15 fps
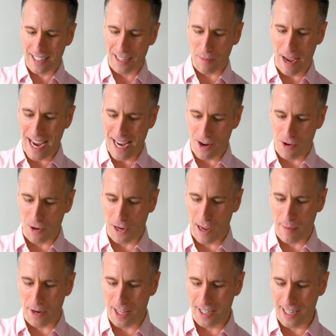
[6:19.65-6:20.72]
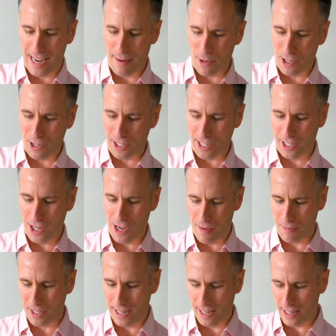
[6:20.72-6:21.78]
Some eight-year-old coming to the table looks like
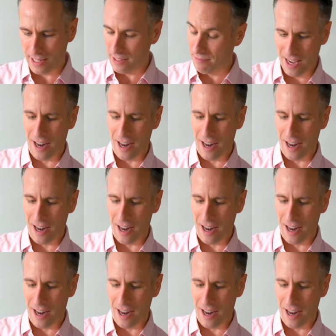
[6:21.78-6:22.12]
Tom Selleck.